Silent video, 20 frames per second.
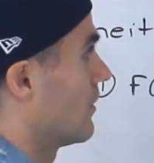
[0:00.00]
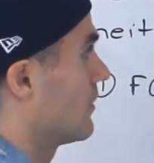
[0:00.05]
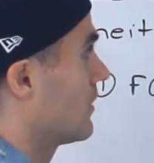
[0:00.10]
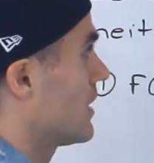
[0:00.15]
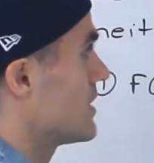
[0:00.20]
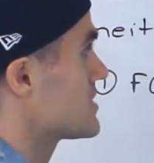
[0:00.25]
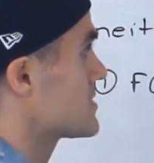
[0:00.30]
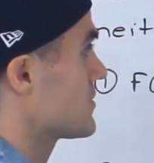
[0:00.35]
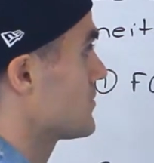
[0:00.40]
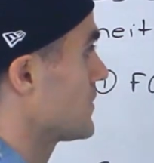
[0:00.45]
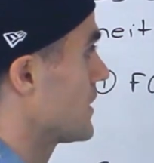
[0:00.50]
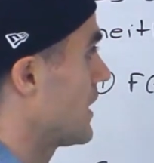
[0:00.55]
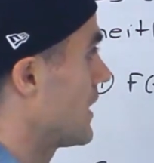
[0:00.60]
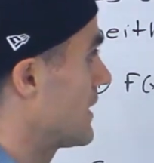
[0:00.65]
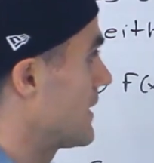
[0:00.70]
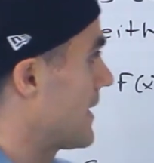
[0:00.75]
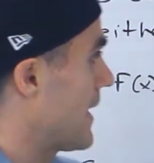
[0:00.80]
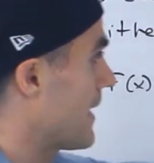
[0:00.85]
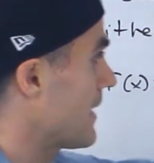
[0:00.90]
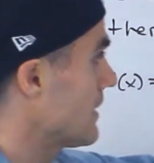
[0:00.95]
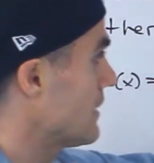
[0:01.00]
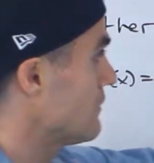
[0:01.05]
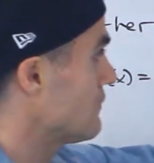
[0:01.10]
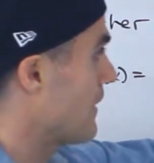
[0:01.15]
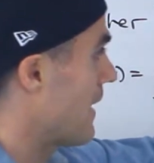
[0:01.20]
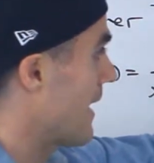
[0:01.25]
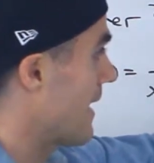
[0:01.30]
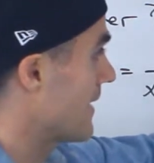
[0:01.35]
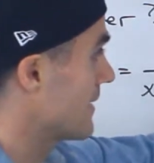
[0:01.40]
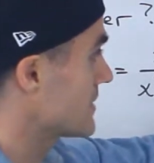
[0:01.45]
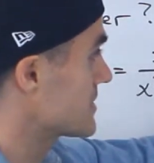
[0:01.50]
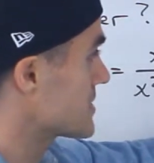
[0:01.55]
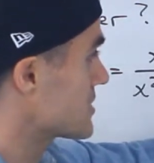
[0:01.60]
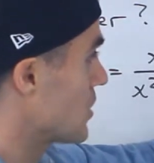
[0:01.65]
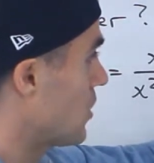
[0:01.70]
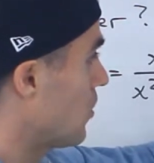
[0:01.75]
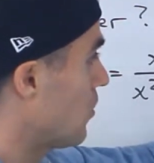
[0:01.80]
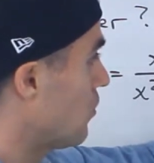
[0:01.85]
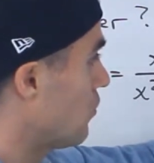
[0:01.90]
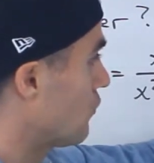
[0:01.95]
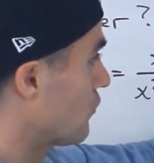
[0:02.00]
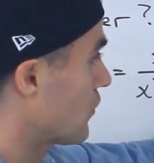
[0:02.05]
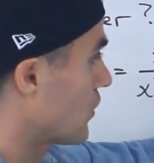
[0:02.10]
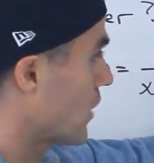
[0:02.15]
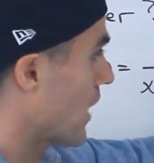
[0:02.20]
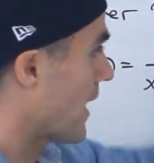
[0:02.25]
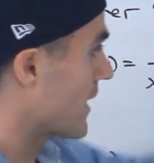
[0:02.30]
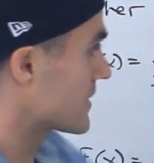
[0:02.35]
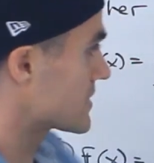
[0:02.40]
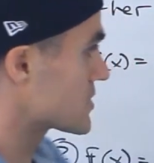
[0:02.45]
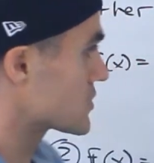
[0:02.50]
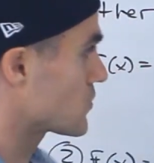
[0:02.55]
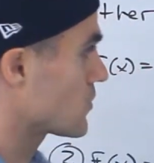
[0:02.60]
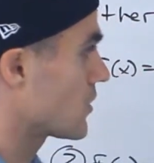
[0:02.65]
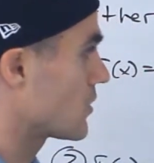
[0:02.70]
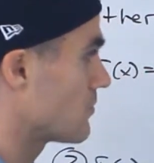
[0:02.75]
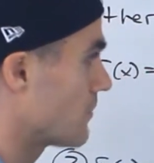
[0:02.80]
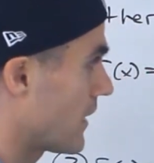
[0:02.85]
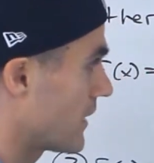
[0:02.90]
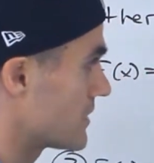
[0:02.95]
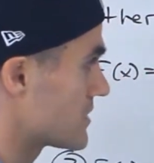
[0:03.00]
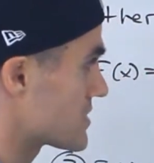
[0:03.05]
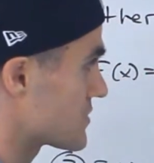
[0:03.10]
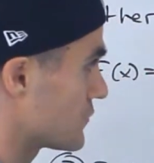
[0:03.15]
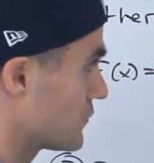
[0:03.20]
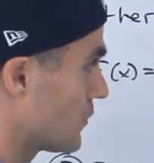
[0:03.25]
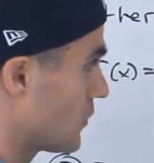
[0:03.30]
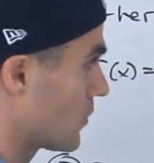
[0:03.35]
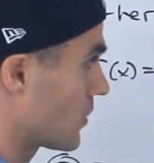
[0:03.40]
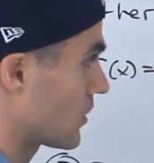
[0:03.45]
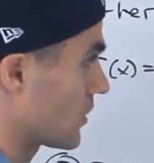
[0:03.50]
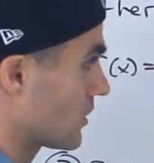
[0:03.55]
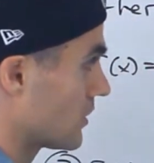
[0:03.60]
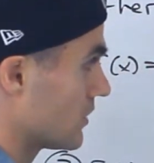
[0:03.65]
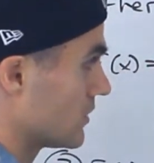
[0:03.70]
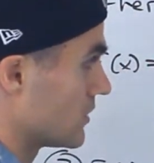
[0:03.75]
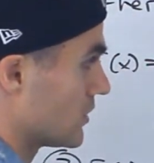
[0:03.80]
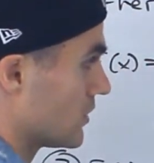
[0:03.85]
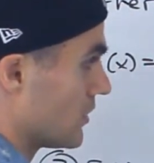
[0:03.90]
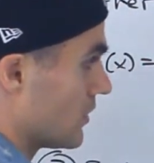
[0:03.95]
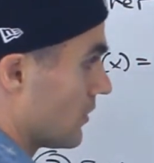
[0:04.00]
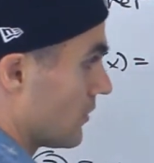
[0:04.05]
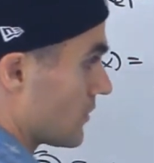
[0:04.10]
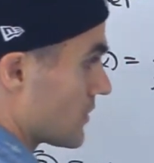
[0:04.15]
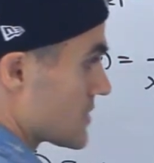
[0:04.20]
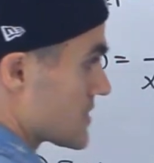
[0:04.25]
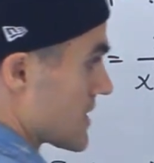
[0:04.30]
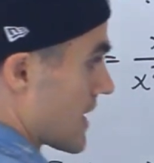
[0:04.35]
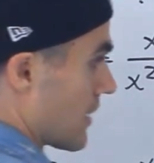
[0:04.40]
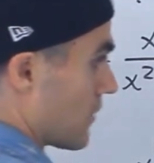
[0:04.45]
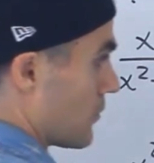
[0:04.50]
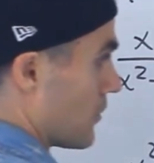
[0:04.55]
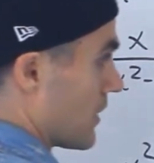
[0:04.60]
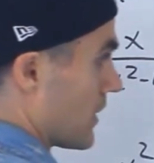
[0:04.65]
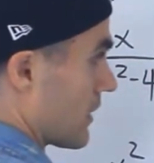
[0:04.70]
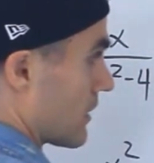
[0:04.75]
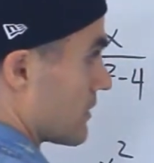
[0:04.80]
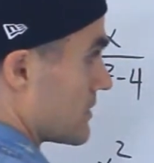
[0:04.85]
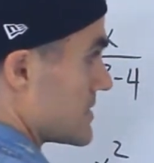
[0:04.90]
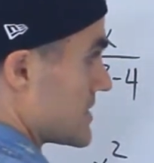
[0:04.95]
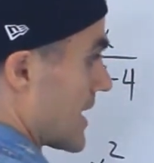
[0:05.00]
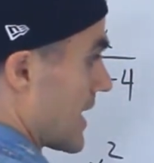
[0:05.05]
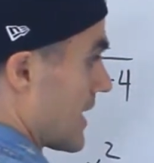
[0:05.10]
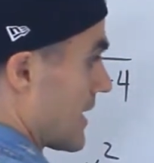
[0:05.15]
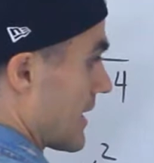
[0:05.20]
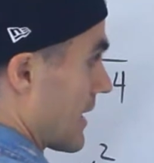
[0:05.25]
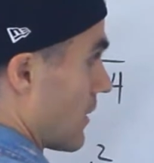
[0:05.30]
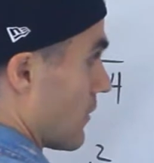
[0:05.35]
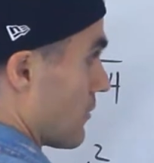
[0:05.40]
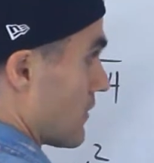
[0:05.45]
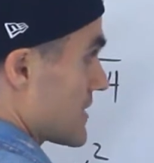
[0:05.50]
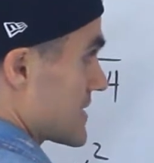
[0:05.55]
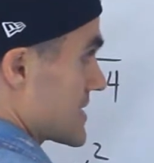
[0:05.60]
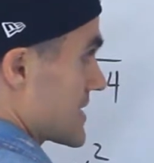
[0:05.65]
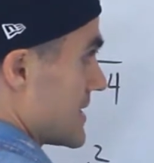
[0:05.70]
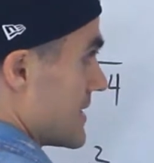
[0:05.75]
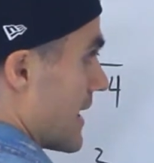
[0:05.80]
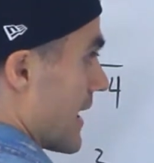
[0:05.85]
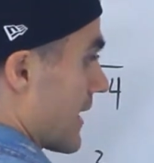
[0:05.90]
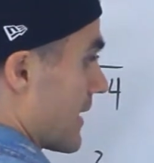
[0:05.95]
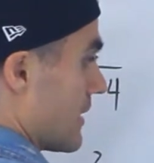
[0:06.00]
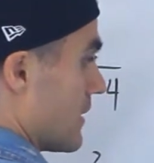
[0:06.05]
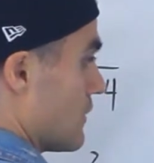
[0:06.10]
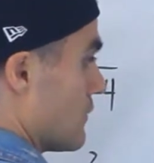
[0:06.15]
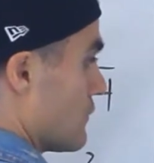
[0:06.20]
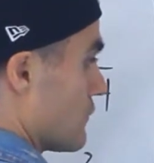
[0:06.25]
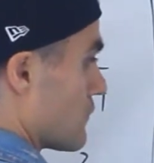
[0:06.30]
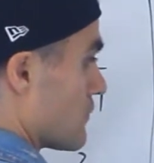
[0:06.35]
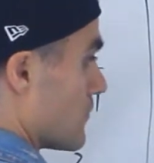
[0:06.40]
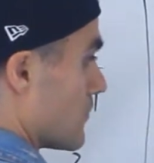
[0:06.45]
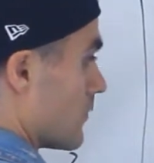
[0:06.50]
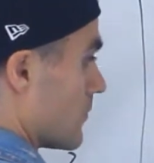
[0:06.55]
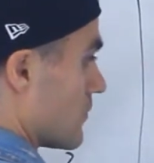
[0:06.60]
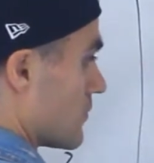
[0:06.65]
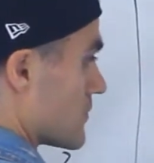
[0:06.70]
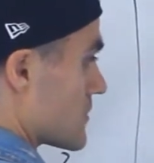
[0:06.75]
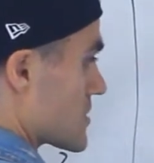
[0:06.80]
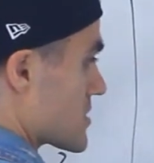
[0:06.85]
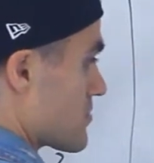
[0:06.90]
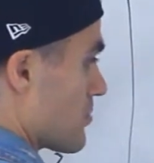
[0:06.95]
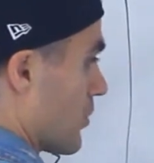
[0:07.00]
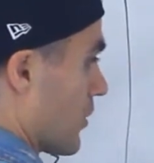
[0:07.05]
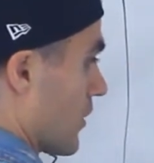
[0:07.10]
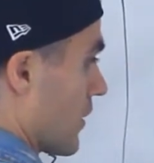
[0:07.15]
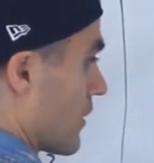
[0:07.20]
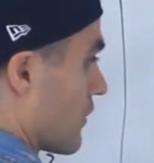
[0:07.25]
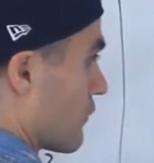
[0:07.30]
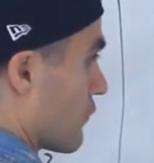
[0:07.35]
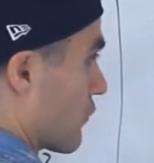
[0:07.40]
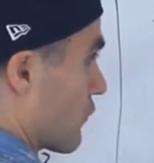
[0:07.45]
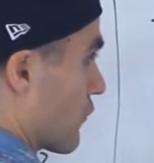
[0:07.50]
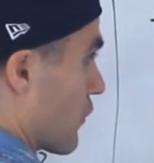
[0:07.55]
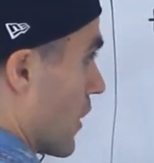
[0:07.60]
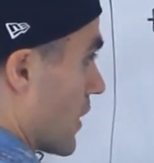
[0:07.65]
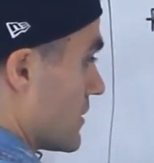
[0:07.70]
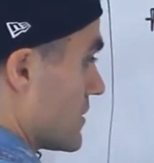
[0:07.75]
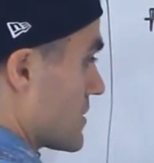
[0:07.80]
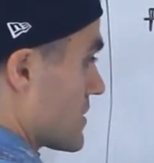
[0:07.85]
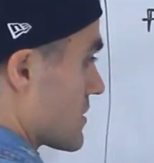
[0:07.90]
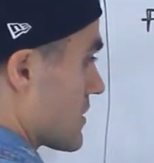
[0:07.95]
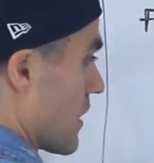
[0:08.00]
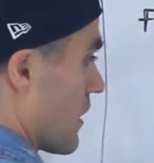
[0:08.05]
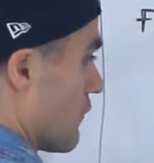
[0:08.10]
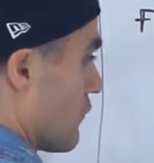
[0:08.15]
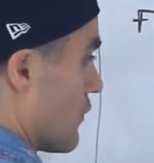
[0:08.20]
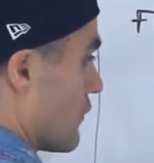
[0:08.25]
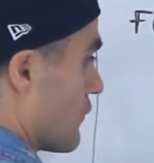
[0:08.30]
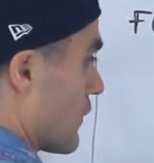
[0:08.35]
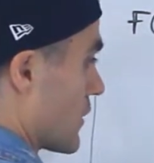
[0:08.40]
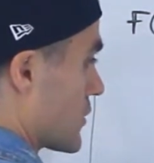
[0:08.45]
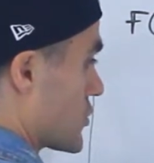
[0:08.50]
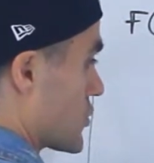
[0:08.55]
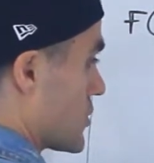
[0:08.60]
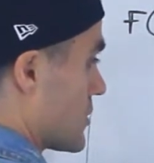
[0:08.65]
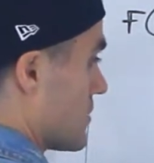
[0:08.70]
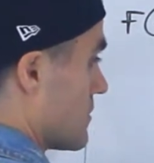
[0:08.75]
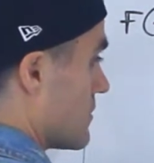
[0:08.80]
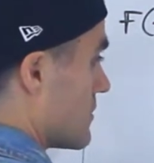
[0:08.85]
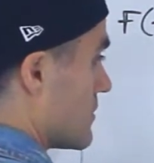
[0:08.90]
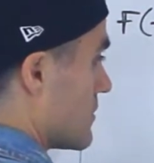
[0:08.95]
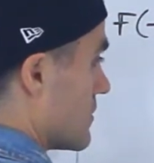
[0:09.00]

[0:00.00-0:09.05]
okay, so we got negative x over x squared minus 4. Notice that we can take out this negative. Let's put it in front of the function.